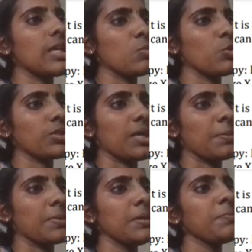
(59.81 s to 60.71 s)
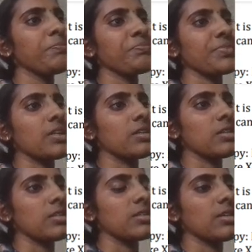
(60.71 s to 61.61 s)
chemotherapy,
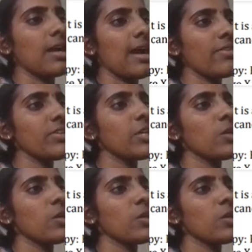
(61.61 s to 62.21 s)
having